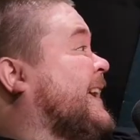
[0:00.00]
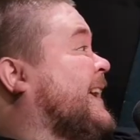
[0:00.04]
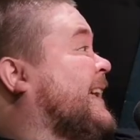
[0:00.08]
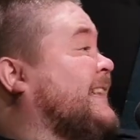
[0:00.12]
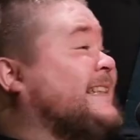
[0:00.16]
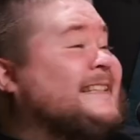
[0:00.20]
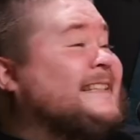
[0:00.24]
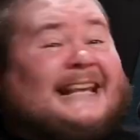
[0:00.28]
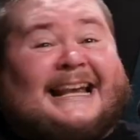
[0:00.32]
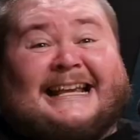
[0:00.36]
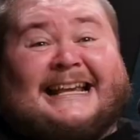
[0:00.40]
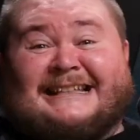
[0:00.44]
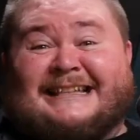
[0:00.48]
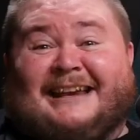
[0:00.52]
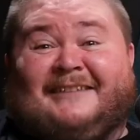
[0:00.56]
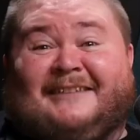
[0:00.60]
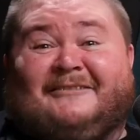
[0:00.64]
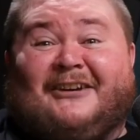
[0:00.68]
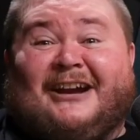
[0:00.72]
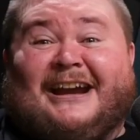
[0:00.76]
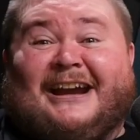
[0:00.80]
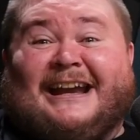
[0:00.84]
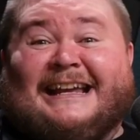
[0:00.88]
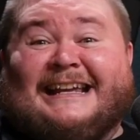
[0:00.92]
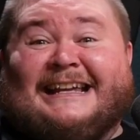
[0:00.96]
she was a
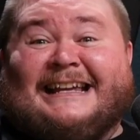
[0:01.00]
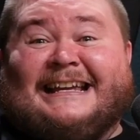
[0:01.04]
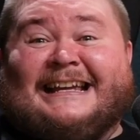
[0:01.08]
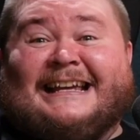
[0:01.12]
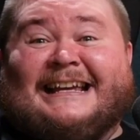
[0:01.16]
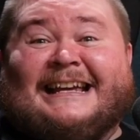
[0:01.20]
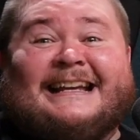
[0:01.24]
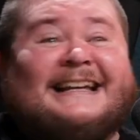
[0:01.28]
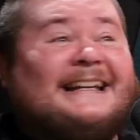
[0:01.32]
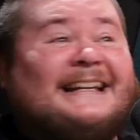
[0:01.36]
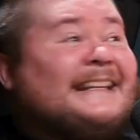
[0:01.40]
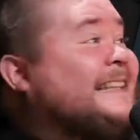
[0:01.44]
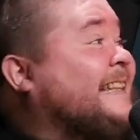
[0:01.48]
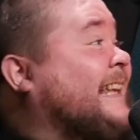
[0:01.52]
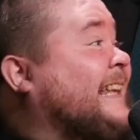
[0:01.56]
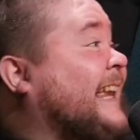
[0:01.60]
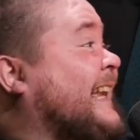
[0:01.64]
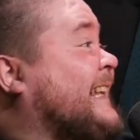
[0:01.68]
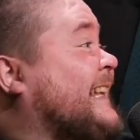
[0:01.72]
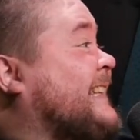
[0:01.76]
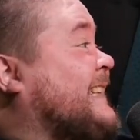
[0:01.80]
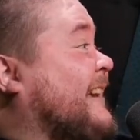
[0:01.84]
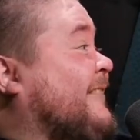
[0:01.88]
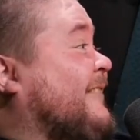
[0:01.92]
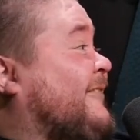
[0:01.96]
solid band.
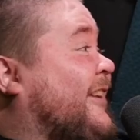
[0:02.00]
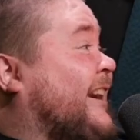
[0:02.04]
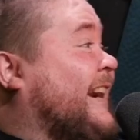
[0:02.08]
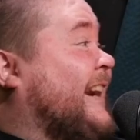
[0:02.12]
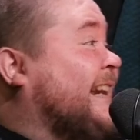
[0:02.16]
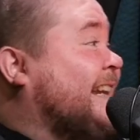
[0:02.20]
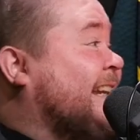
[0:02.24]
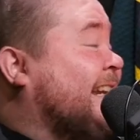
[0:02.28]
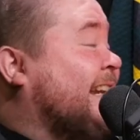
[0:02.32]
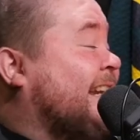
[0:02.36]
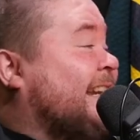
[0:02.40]
I went,